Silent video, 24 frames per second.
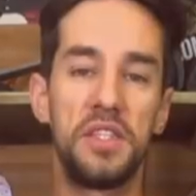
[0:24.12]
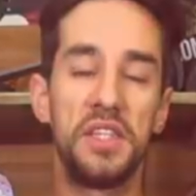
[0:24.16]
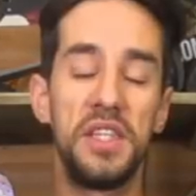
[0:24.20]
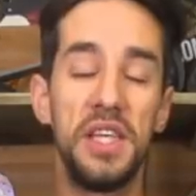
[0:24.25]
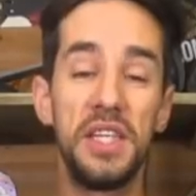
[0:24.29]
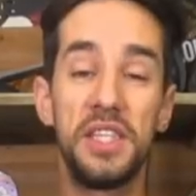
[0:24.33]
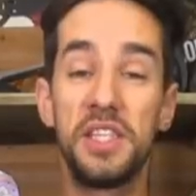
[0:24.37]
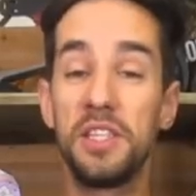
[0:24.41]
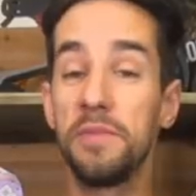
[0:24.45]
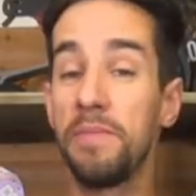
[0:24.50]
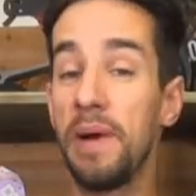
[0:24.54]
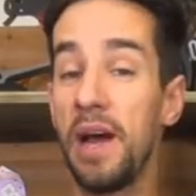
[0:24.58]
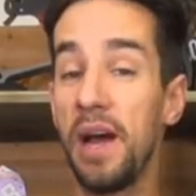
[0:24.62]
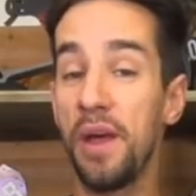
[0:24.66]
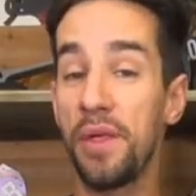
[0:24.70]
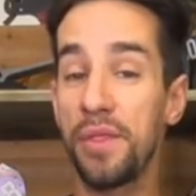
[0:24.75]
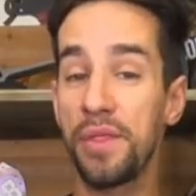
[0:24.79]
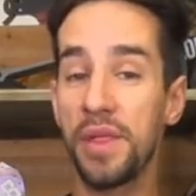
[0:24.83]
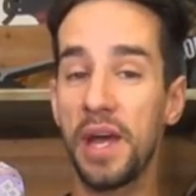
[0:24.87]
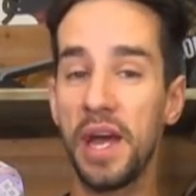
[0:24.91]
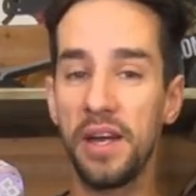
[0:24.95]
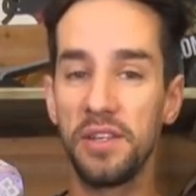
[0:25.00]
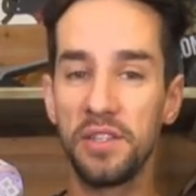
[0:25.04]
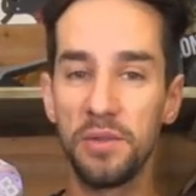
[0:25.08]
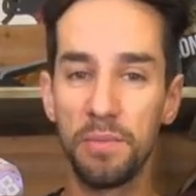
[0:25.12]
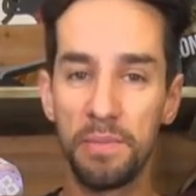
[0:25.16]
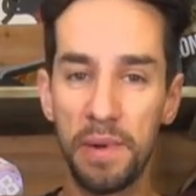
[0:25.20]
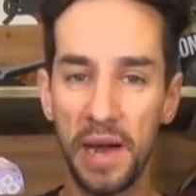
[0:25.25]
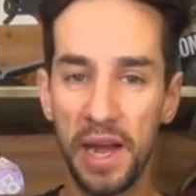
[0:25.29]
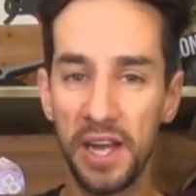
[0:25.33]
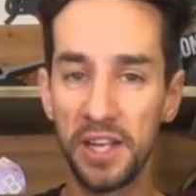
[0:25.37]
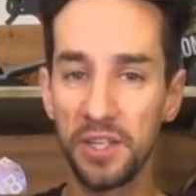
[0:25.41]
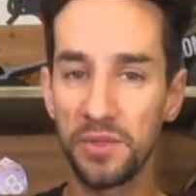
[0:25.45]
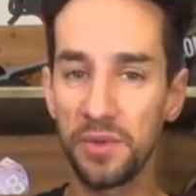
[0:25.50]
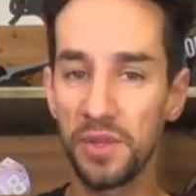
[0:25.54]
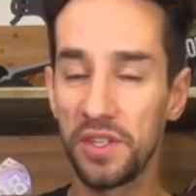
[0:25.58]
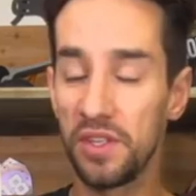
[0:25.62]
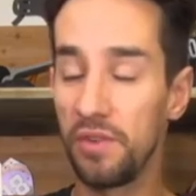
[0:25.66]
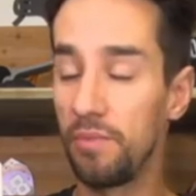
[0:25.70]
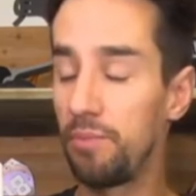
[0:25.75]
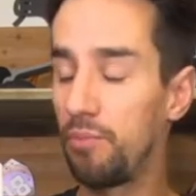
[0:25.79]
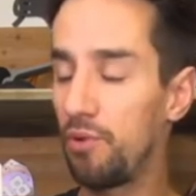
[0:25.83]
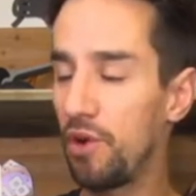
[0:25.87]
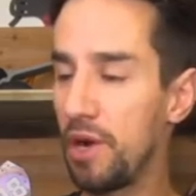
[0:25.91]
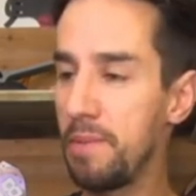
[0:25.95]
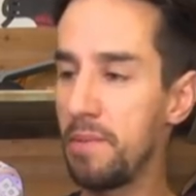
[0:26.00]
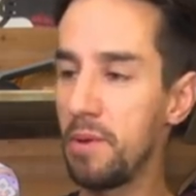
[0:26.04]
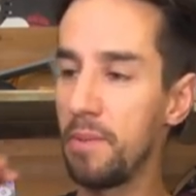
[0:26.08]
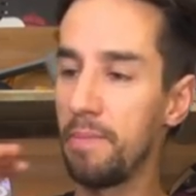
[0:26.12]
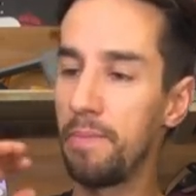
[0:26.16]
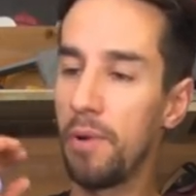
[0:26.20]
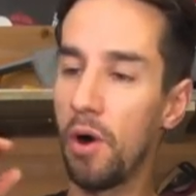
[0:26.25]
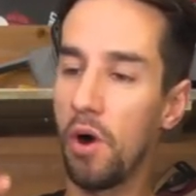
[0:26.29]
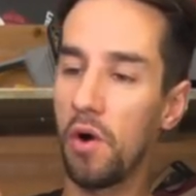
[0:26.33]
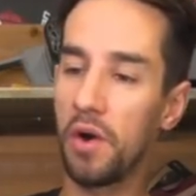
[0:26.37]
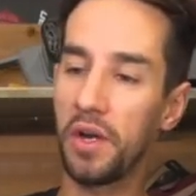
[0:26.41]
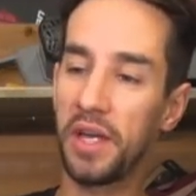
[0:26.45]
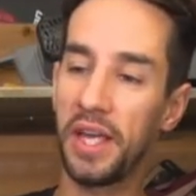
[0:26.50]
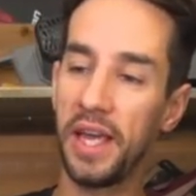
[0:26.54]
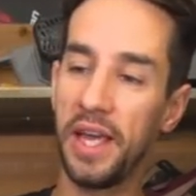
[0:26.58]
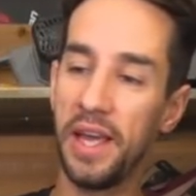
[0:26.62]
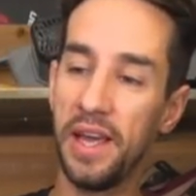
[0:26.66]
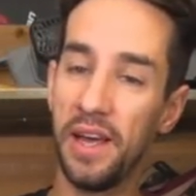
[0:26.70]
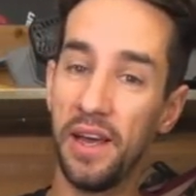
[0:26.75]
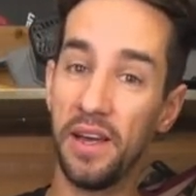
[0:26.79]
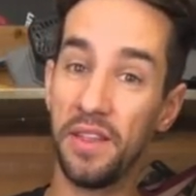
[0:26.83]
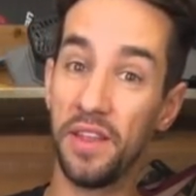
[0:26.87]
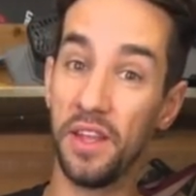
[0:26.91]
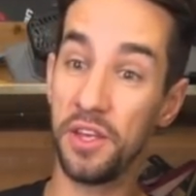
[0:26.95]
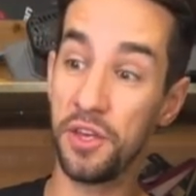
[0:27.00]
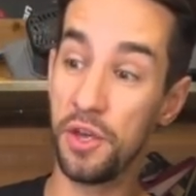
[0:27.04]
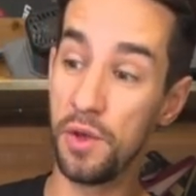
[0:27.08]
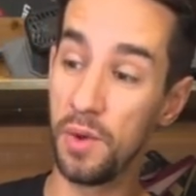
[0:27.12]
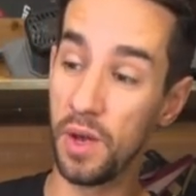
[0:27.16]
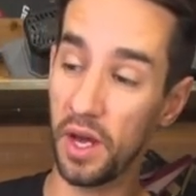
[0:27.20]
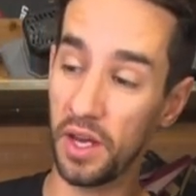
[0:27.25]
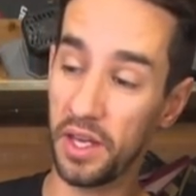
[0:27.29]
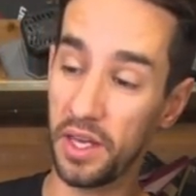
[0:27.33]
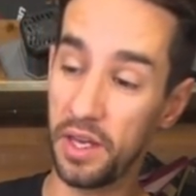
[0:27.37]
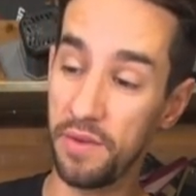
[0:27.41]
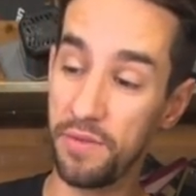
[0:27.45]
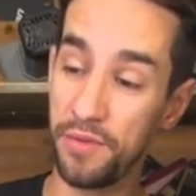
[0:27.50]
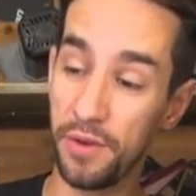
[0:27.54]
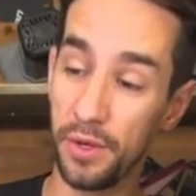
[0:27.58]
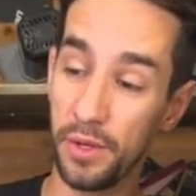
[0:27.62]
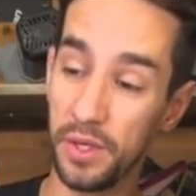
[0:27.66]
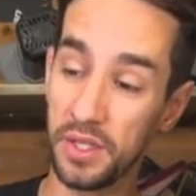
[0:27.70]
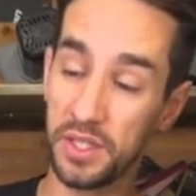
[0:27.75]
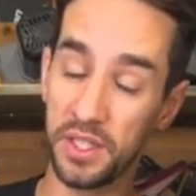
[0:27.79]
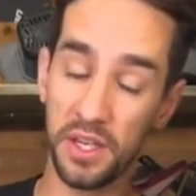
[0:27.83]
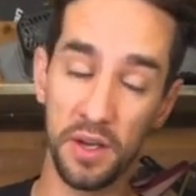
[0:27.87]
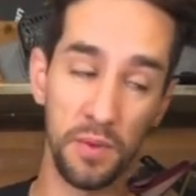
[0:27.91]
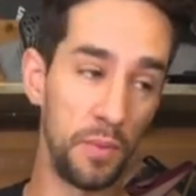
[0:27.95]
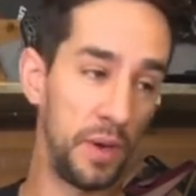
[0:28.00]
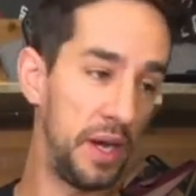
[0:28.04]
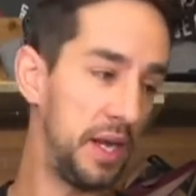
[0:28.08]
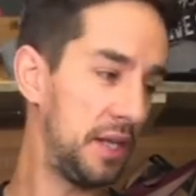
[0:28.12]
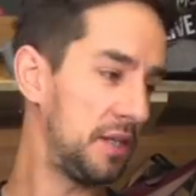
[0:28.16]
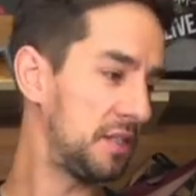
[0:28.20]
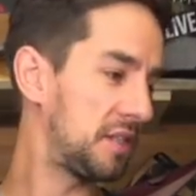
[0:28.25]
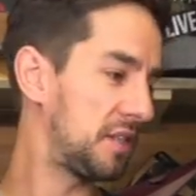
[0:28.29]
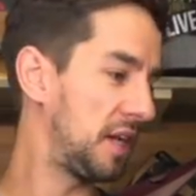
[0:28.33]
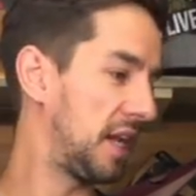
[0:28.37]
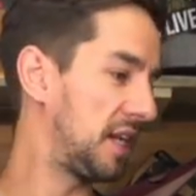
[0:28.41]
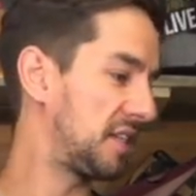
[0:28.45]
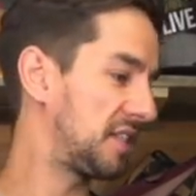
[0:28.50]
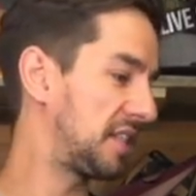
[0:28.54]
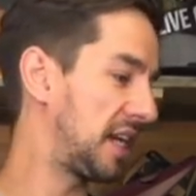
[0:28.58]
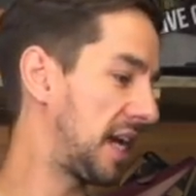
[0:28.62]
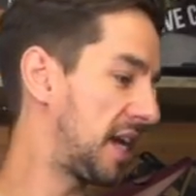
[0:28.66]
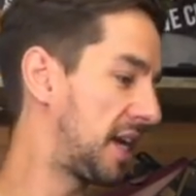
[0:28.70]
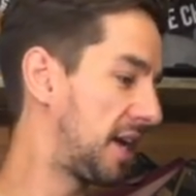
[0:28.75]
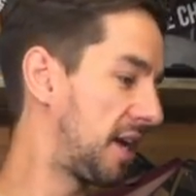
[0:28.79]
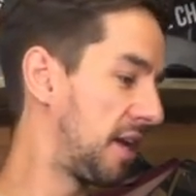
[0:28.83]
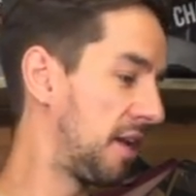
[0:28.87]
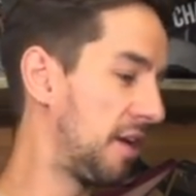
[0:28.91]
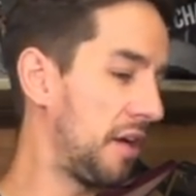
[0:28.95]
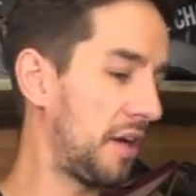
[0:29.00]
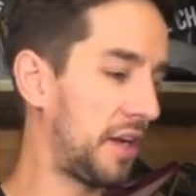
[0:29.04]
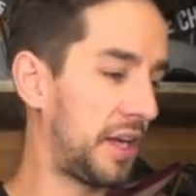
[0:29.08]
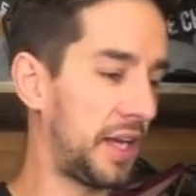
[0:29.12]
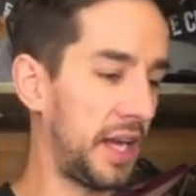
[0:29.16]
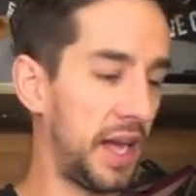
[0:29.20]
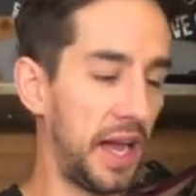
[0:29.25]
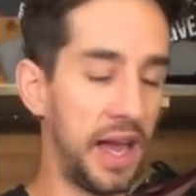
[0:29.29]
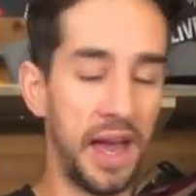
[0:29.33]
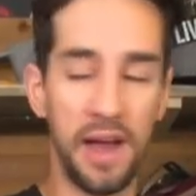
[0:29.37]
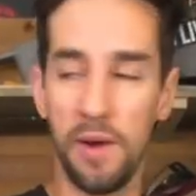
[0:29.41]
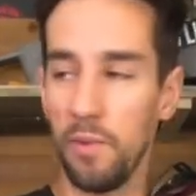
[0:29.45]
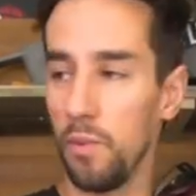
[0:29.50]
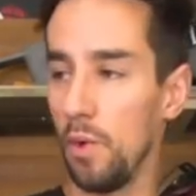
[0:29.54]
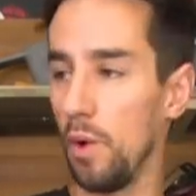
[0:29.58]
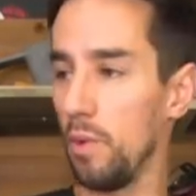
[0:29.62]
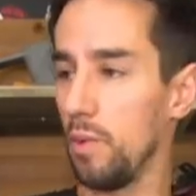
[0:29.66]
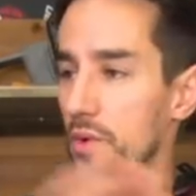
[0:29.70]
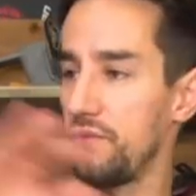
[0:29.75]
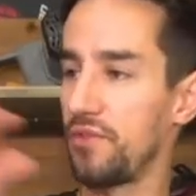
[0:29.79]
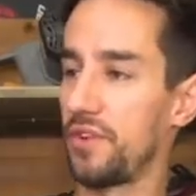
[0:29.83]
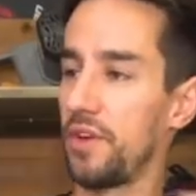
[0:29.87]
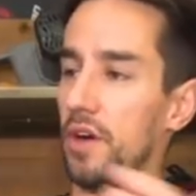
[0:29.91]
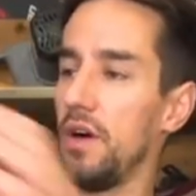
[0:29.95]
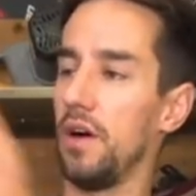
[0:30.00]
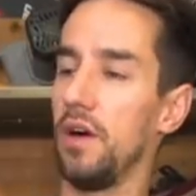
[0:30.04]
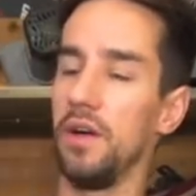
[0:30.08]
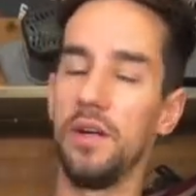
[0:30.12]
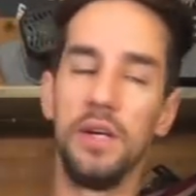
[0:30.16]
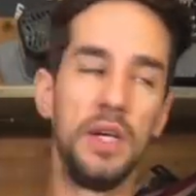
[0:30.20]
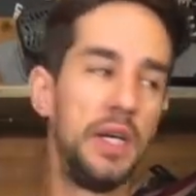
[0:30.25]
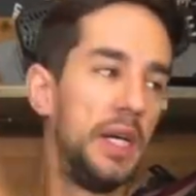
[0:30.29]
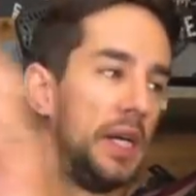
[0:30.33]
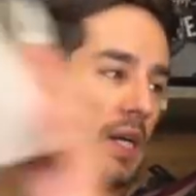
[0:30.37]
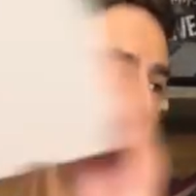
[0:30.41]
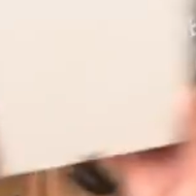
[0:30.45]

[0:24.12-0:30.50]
So this is about £1,000 worth of premium POC gear that you lucky viewers can win. So let's take a look at what we've got.